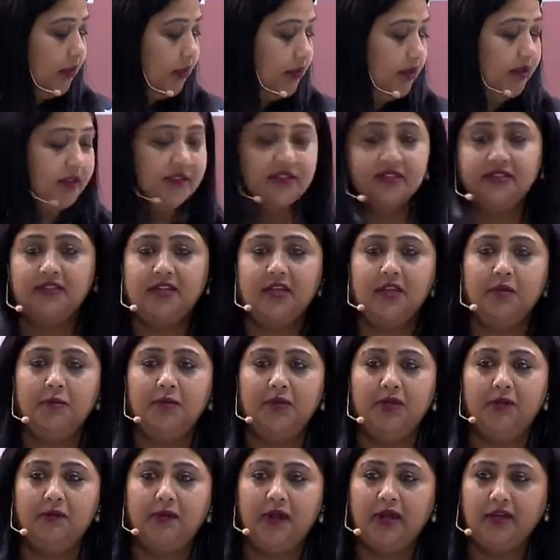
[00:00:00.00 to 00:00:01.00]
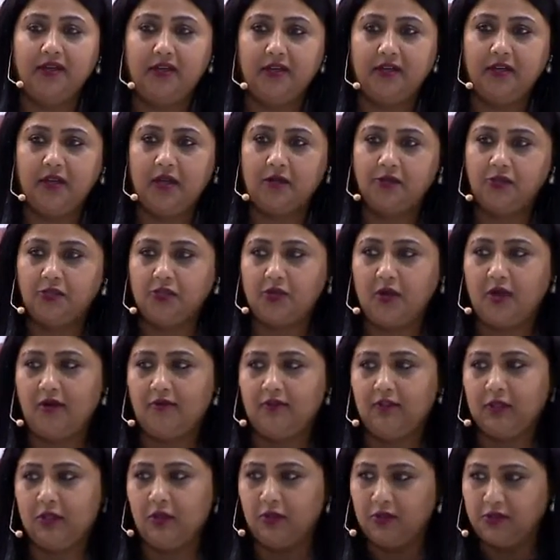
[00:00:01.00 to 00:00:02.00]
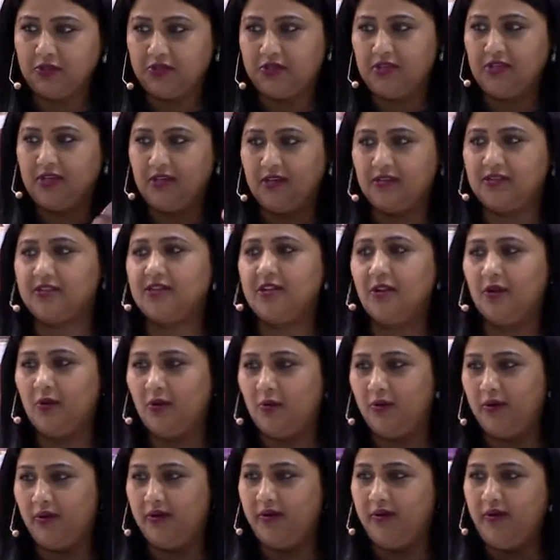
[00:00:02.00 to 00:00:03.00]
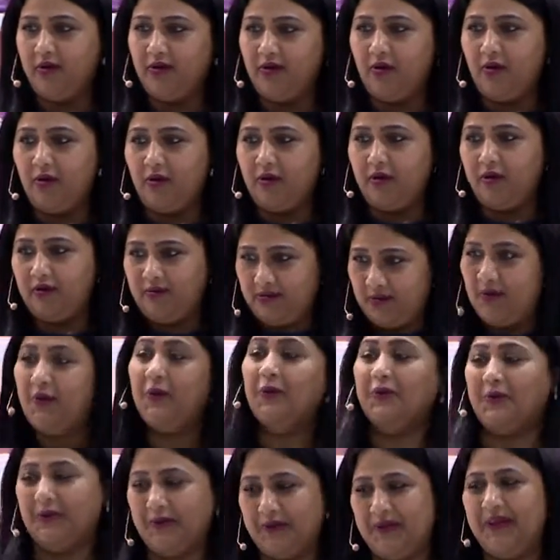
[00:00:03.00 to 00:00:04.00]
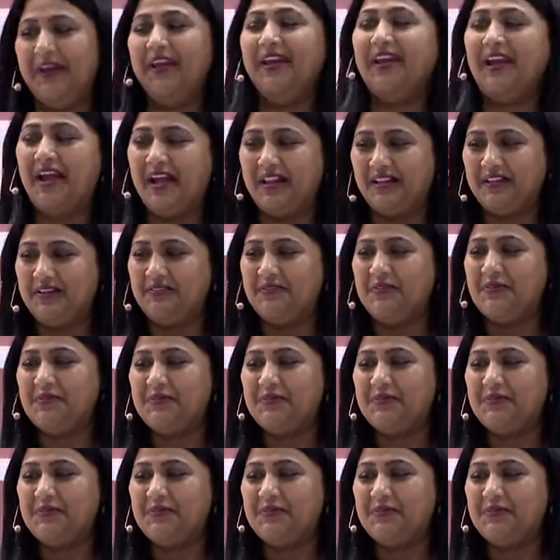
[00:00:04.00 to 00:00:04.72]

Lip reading: Is anybody writing down? So I will go a little slower. Or oh, okay, I'll give you